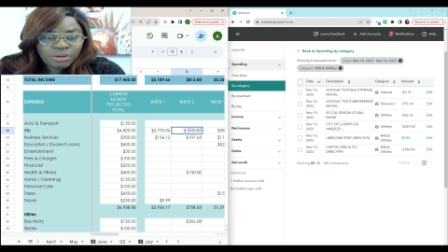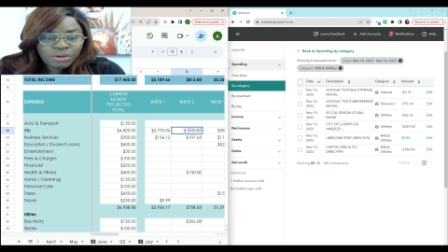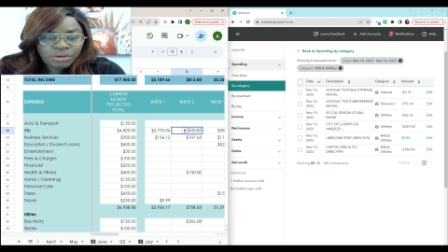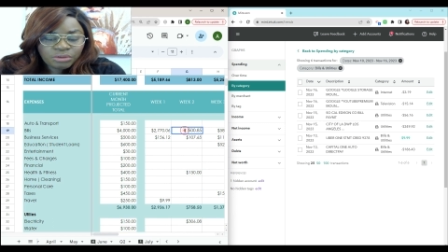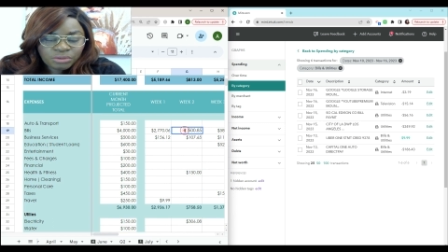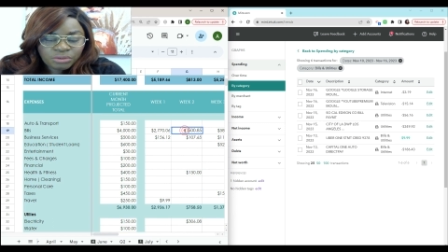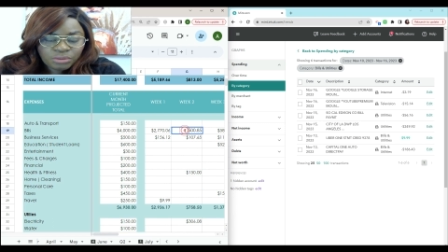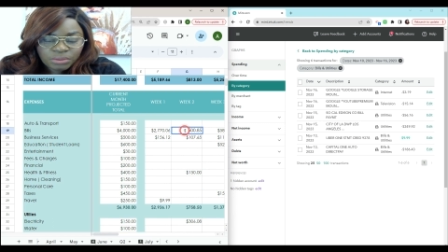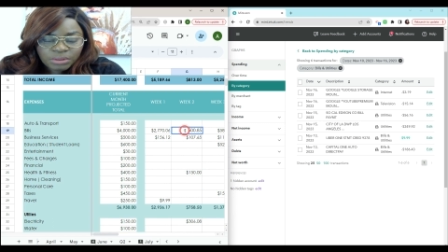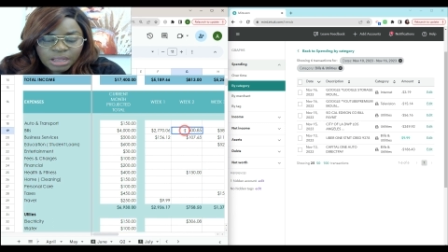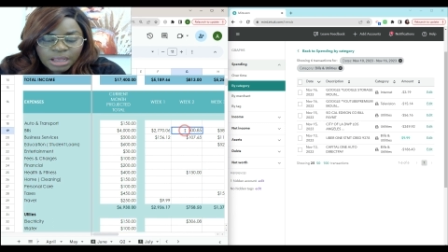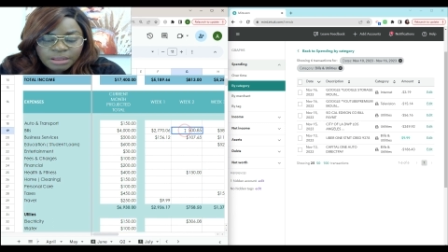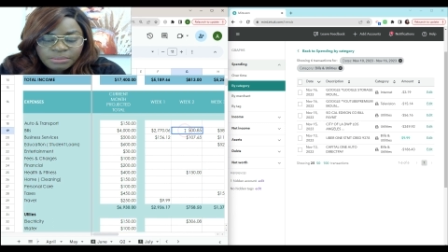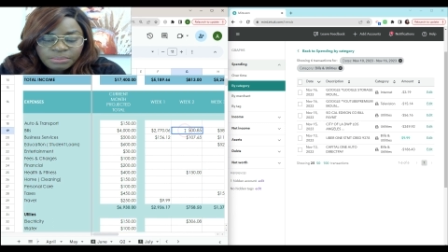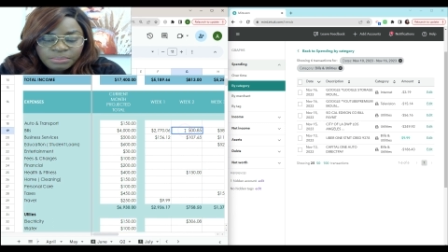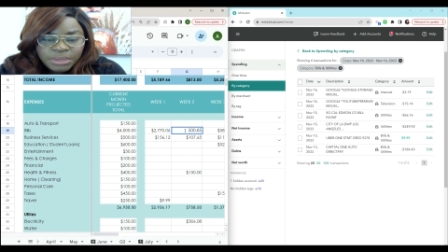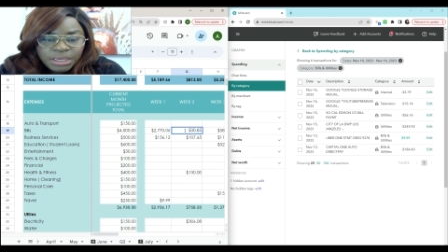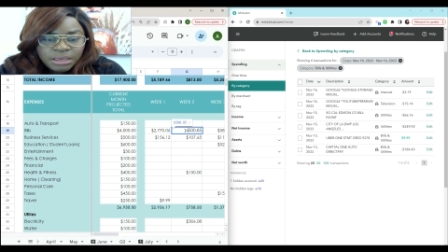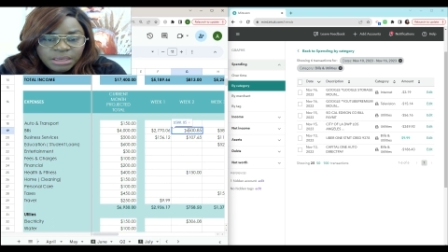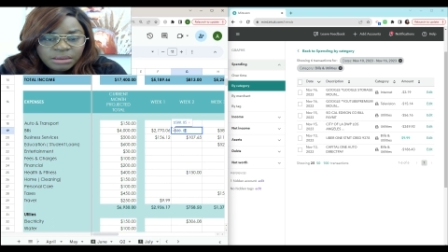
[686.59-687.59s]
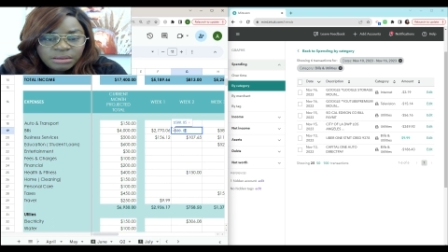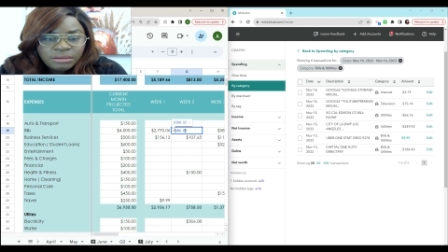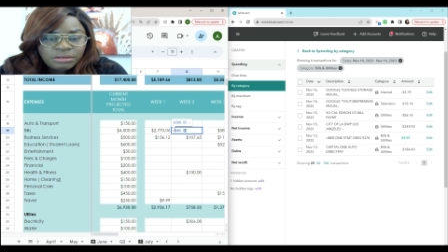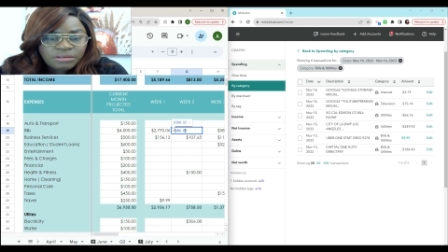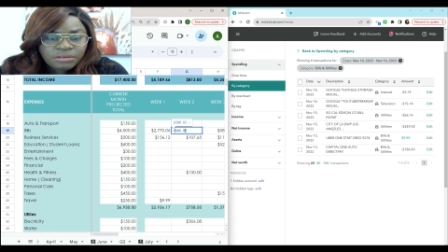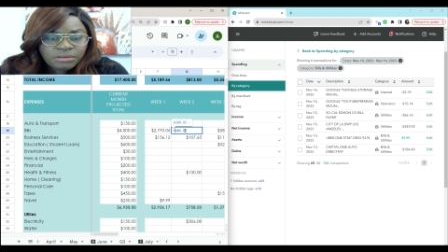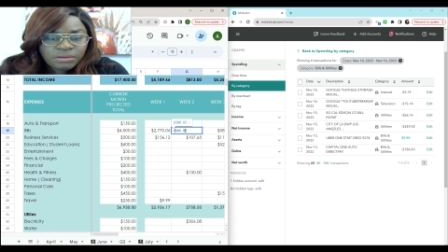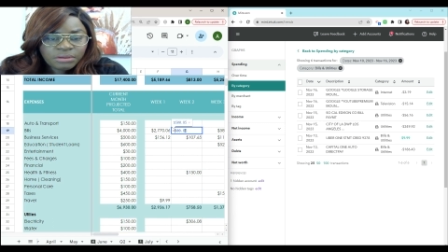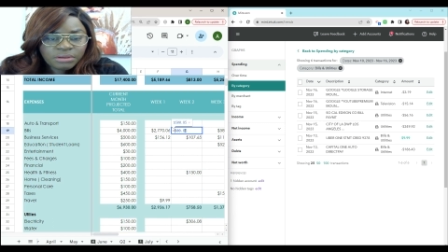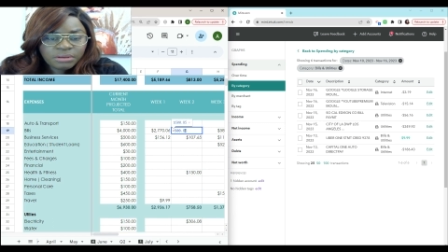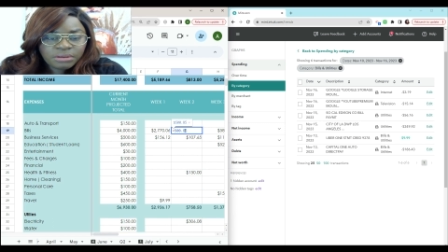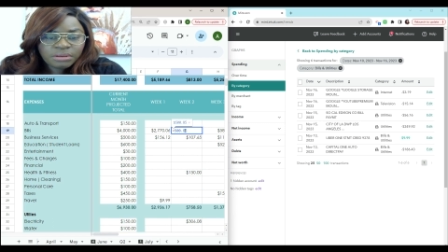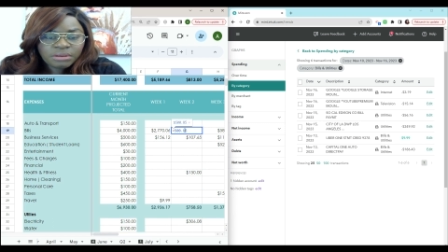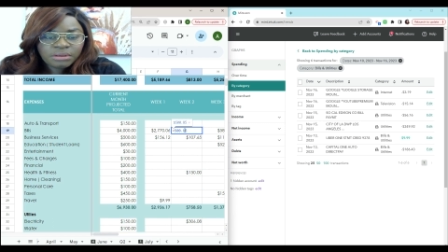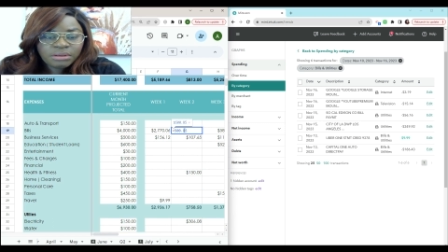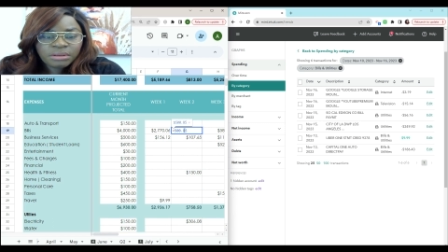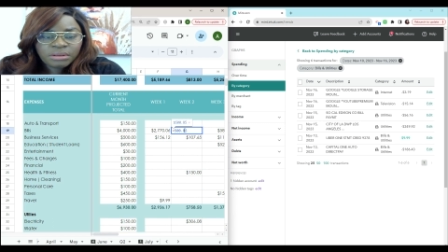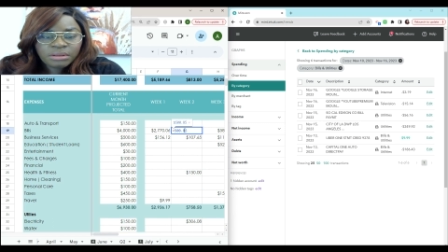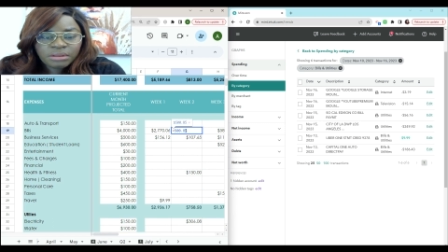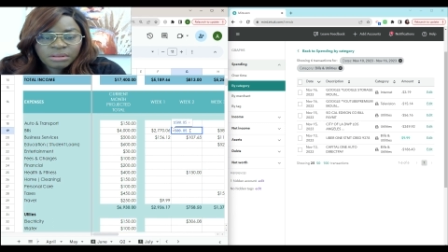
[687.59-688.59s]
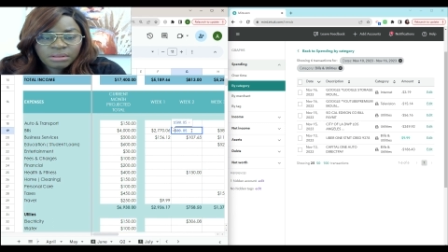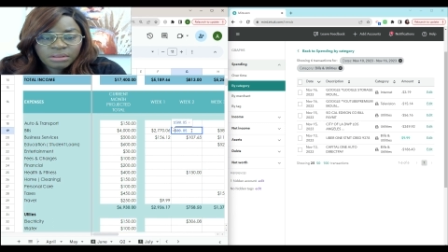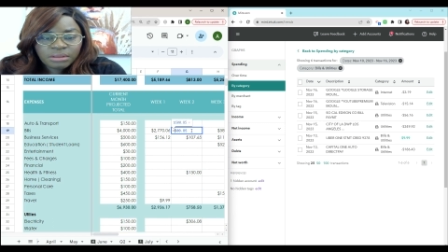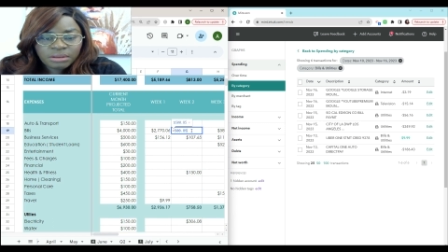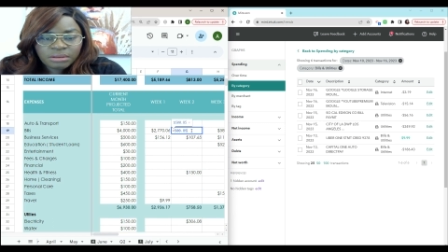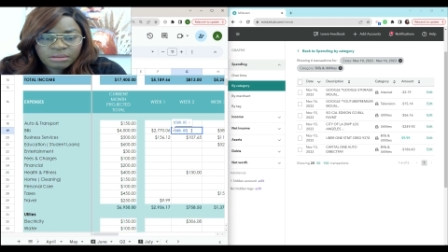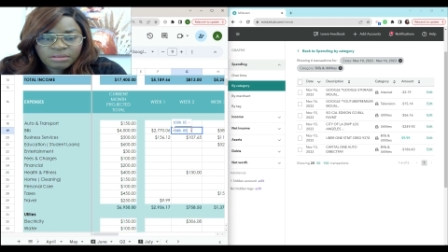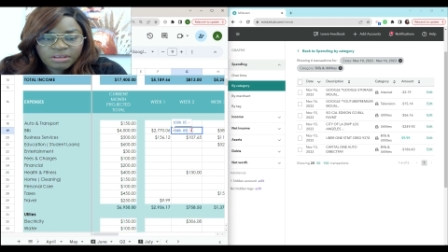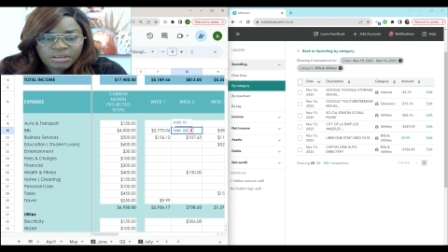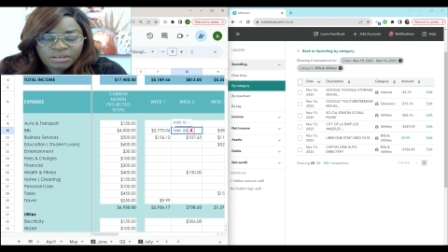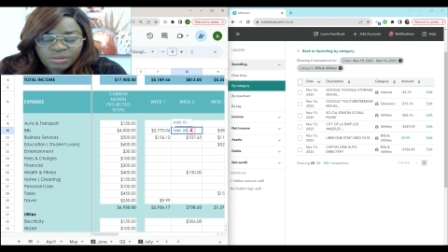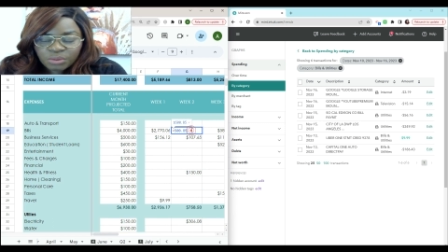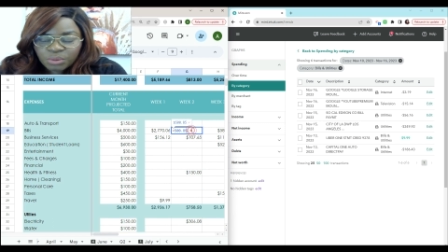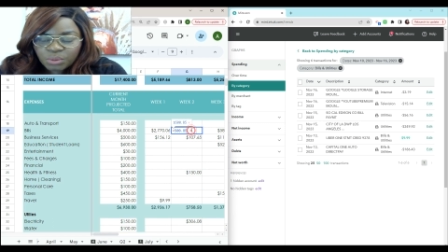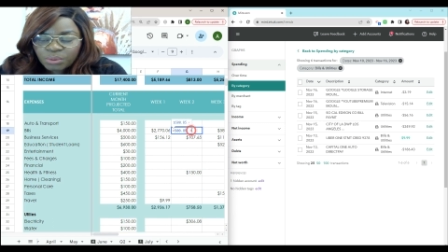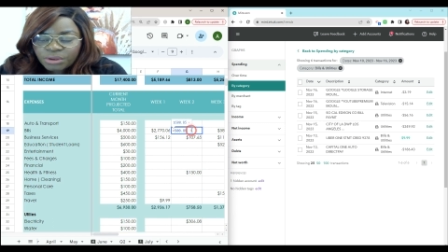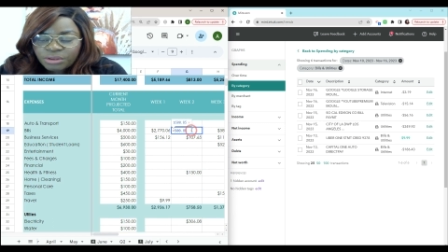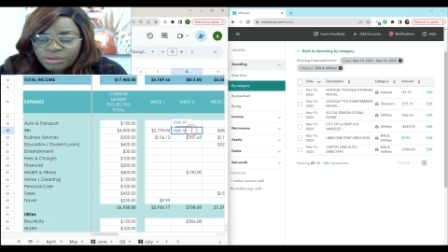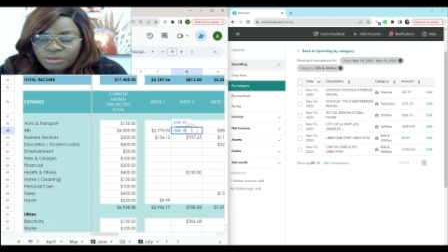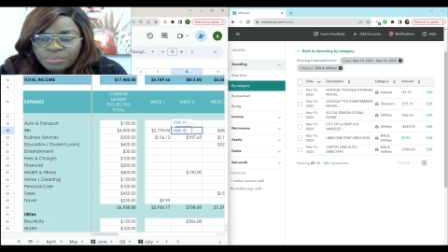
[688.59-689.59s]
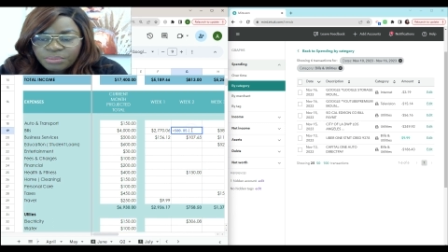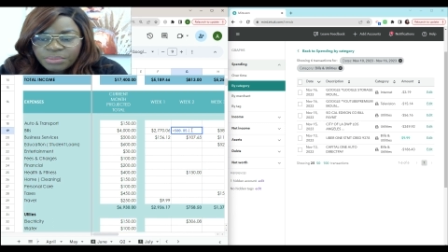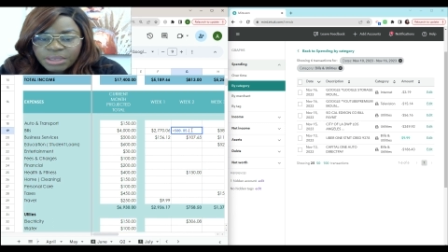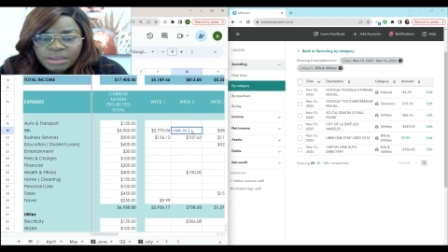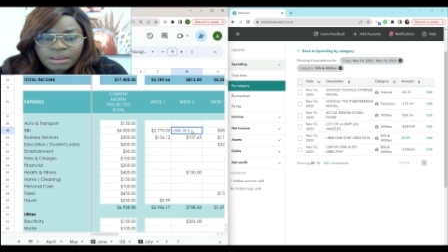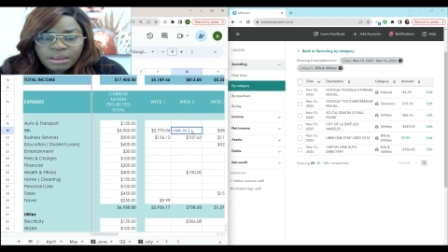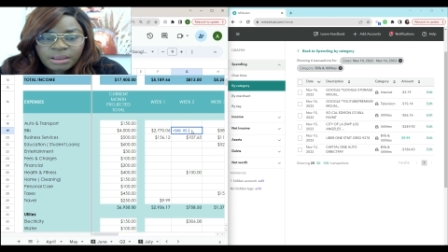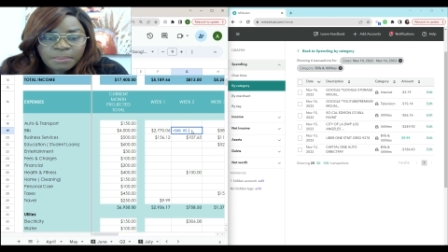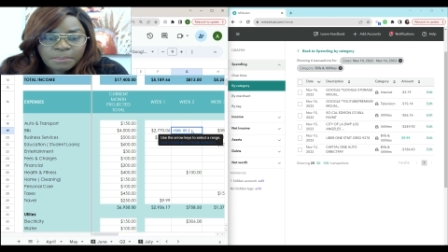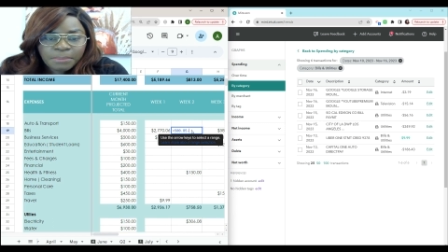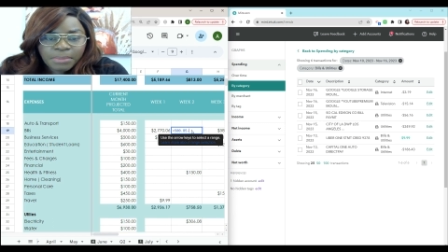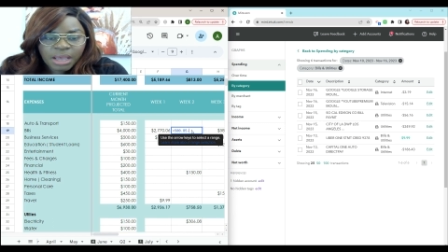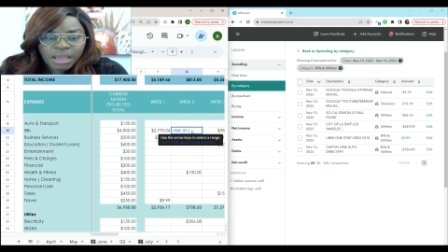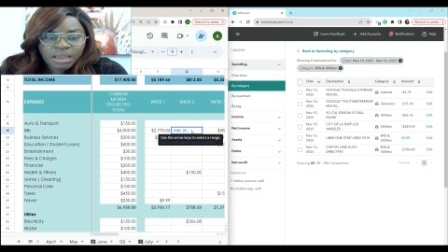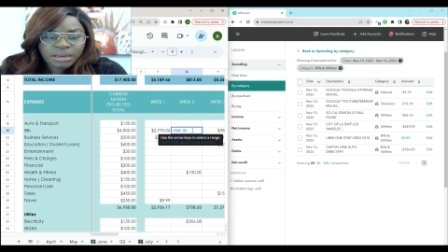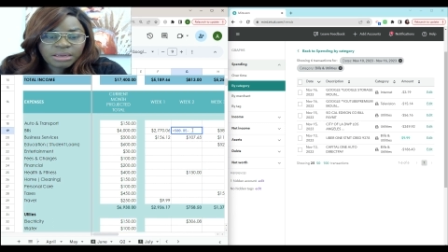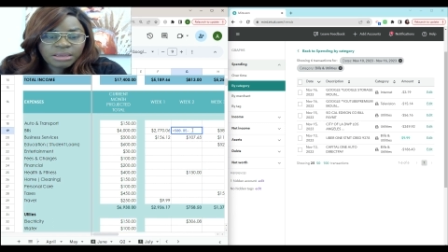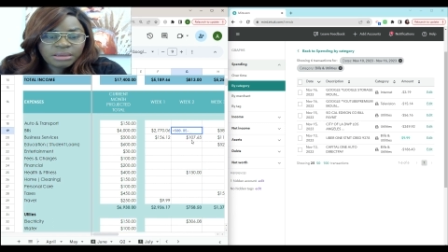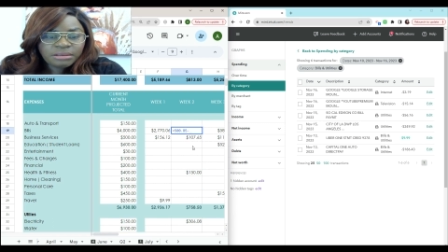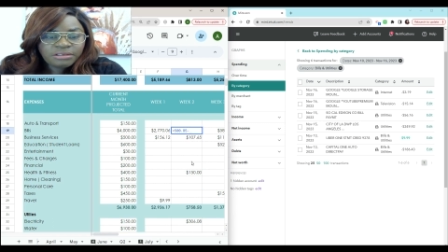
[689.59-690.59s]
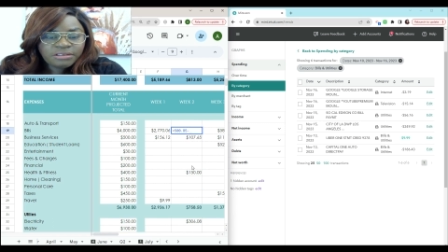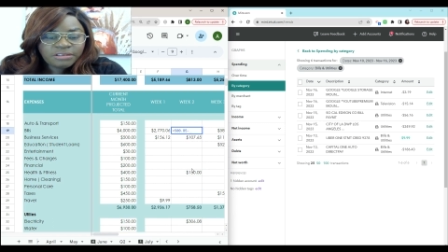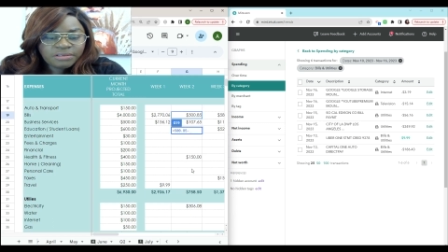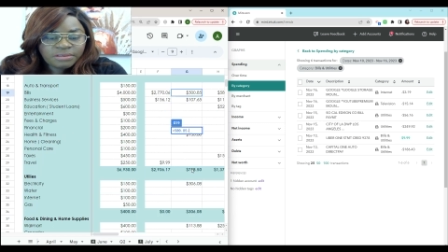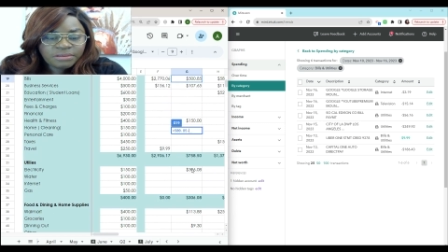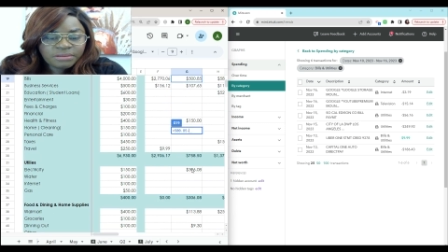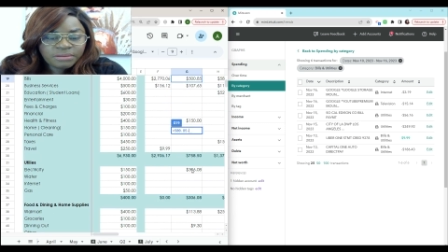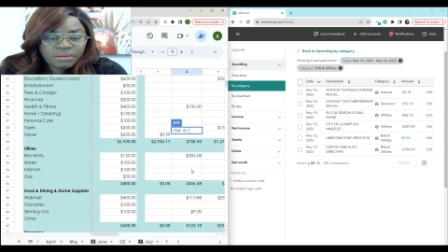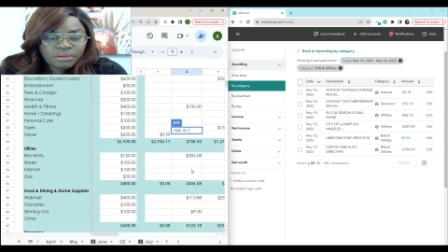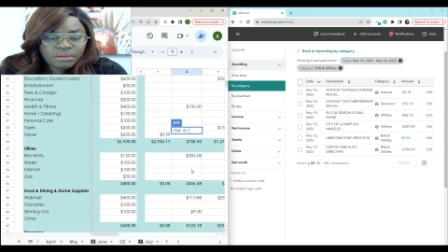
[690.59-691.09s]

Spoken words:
So that means this is going to be minus